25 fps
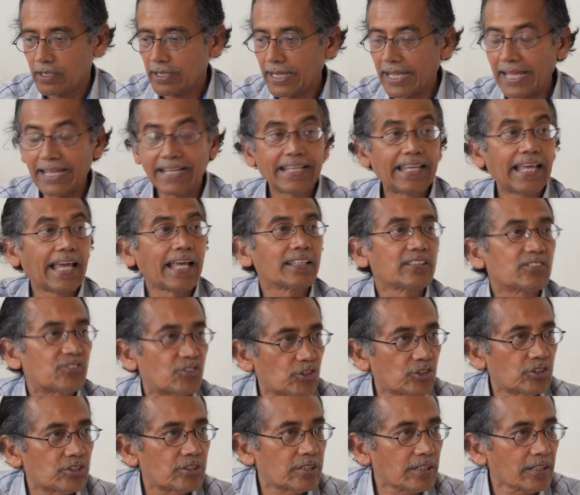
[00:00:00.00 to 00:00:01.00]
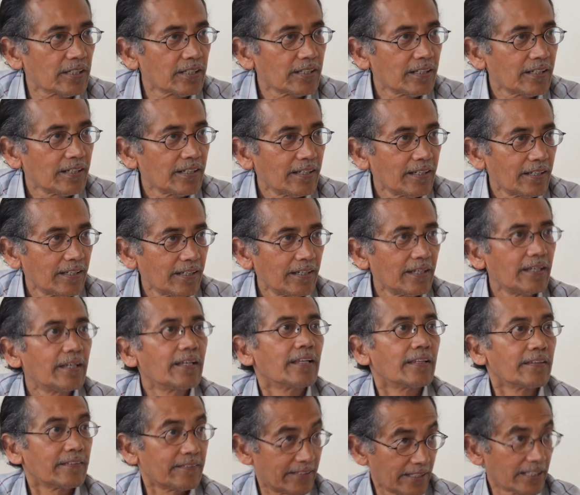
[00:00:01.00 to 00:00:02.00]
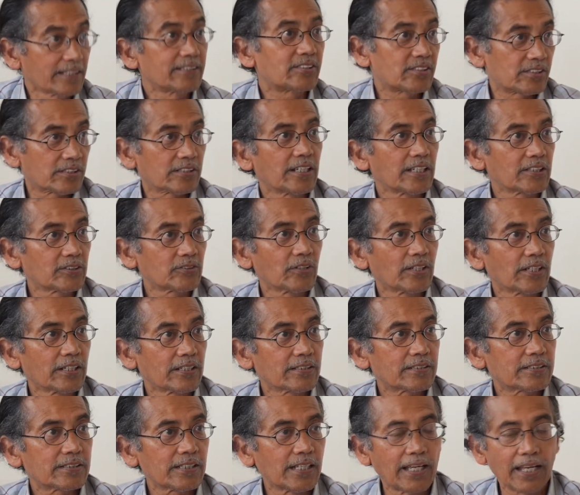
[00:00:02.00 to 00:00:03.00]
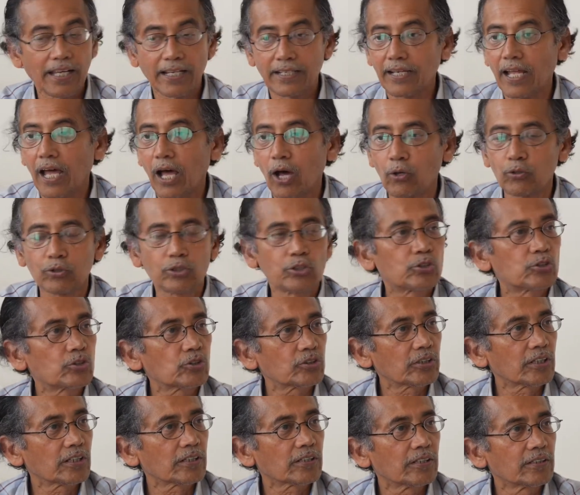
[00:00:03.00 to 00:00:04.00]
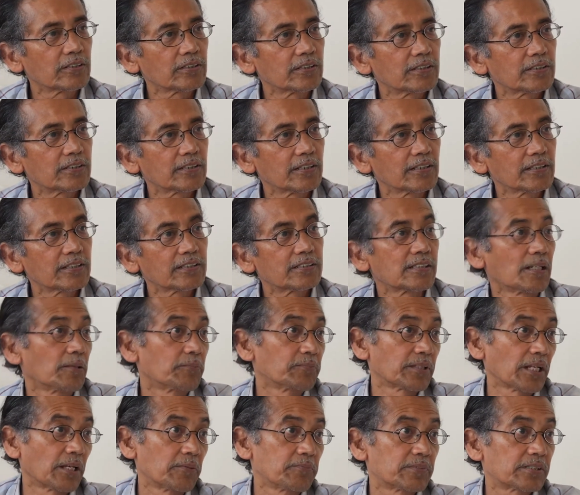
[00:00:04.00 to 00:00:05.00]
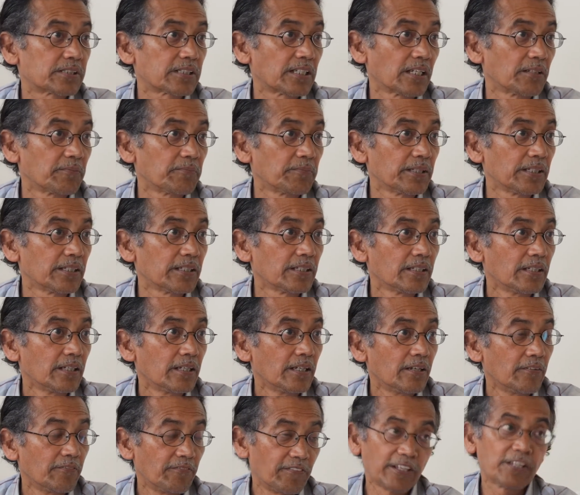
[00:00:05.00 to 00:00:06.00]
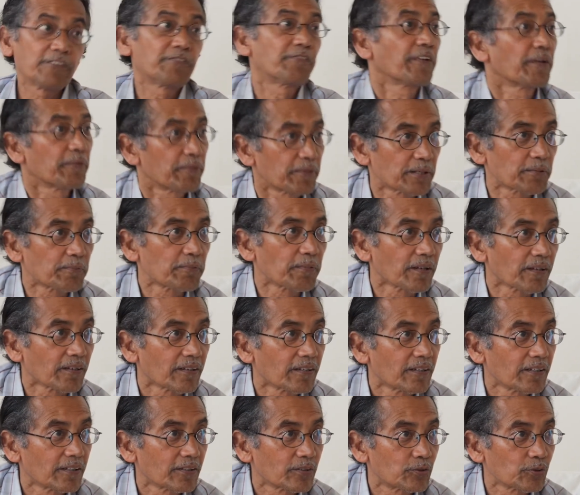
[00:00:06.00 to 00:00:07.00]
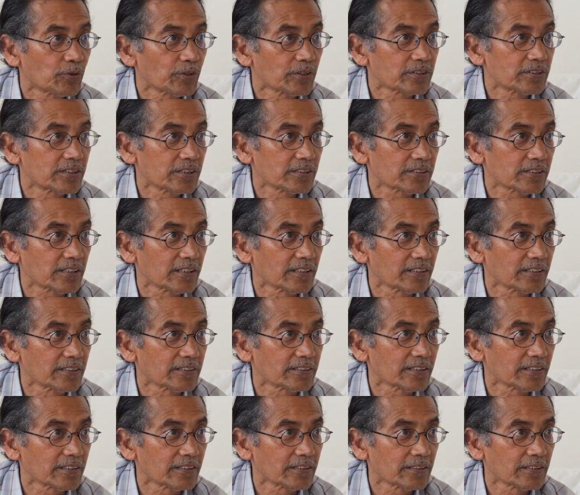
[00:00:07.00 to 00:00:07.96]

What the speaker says: against this resonance, and how the social conditioning sometimes can be very favorable towards this condition.